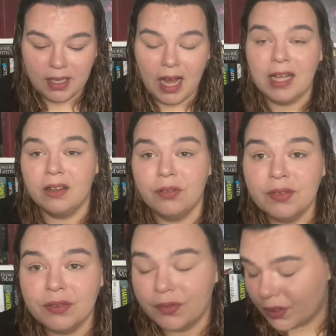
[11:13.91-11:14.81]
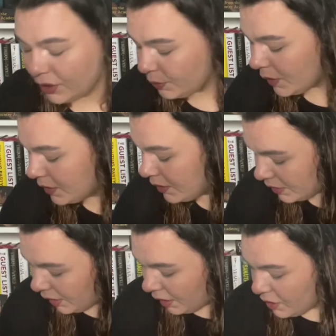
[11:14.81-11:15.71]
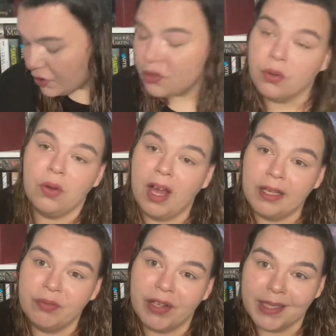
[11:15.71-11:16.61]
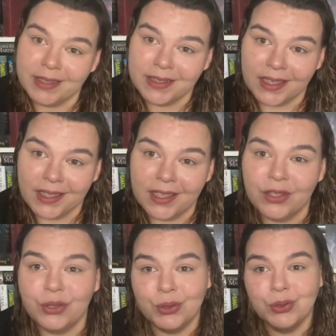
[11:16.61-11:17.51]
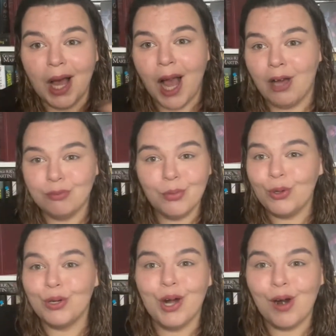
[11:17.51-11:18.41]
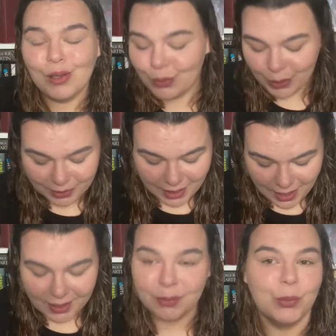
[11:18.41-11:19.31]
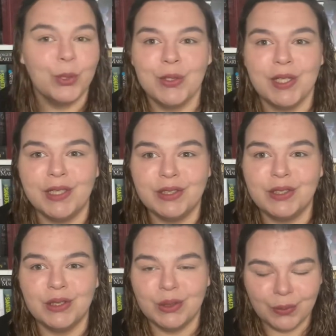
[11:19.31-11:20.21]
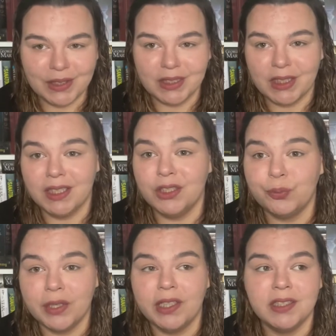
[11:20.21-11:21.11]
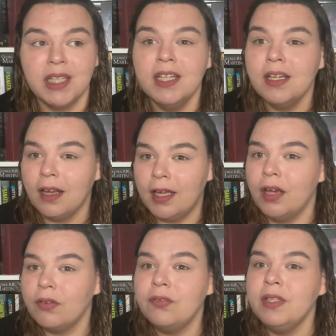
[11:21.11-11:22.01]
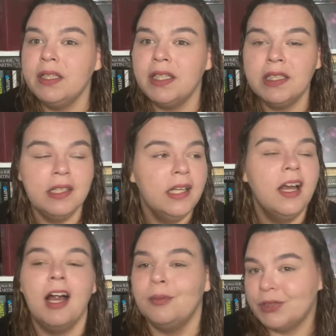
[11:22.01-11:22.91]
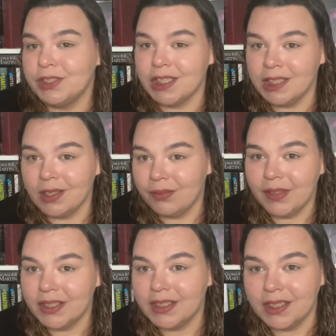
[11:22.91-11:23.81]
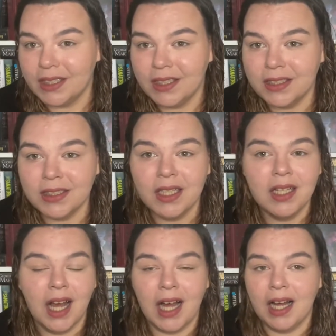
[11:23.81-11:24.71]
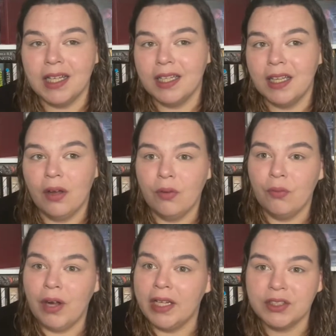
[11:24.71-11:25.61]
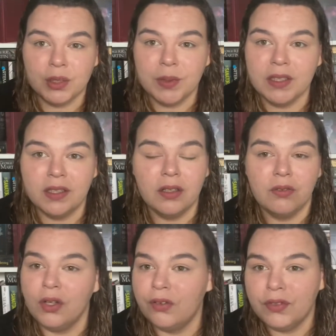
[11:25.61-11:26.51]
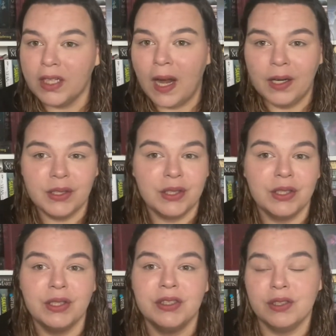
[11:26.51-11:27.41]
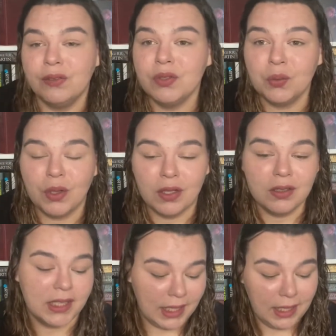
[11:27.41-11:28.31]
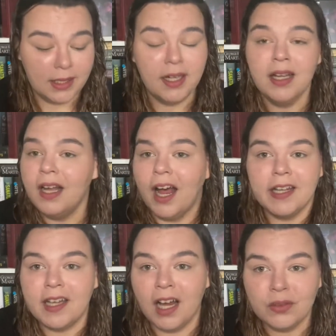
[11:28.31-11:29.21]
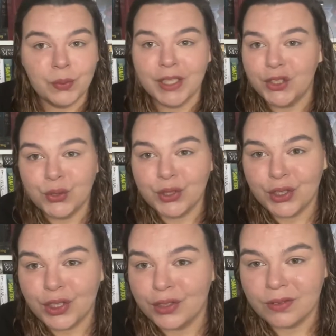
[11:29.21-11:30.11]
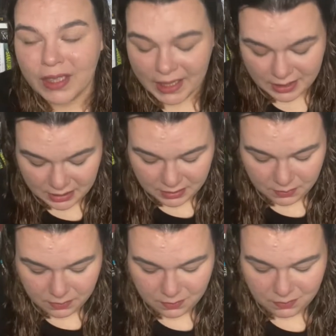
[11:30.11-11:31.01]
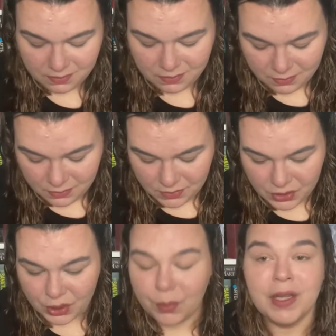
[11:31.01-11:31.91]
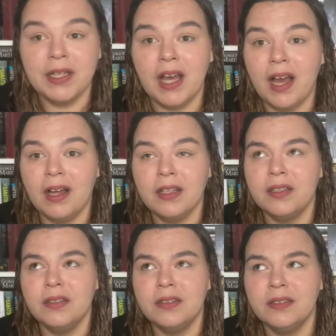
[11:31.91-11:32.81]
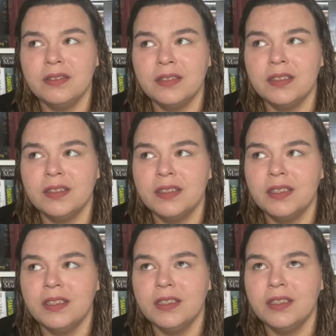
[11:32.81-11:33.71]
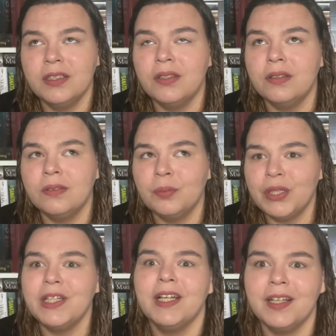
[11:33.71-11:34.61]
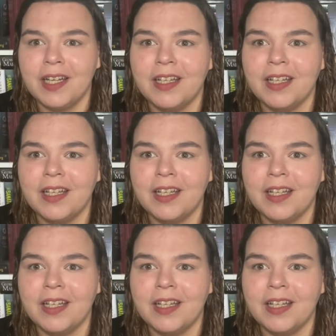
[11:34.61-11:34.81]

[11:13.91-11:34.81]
I loved the first one so I am very excited to have more artwork and more things to do with the series because I have a feeling I'm just going to love the series. I read Serpent and Dove, loved the characters, loved the world, and I can't wait to return in Serpent and... No, Blood and Honey.